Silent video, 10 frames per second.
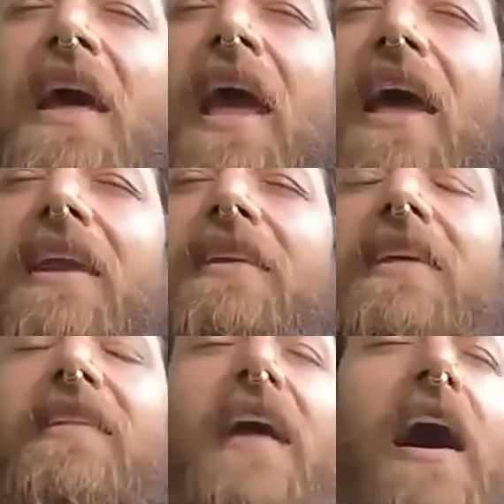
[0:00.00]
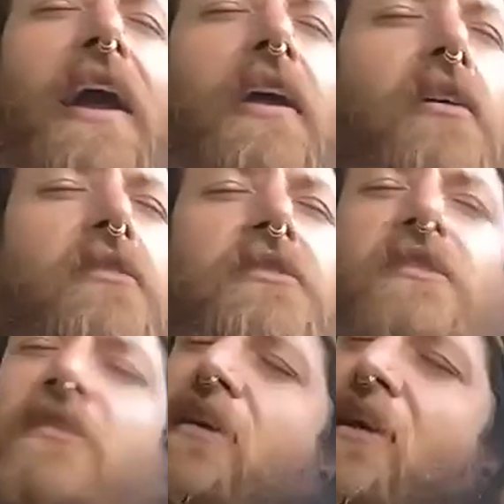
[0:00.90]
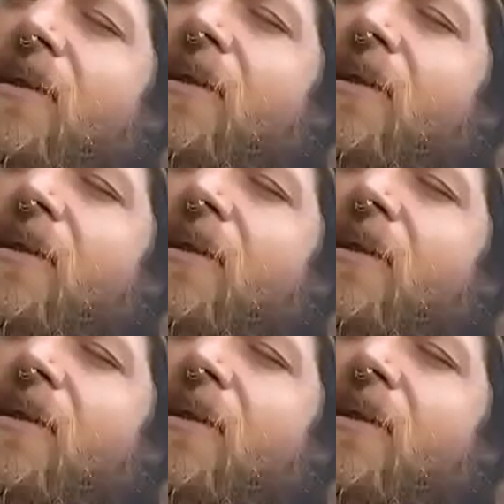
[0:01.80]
And desire is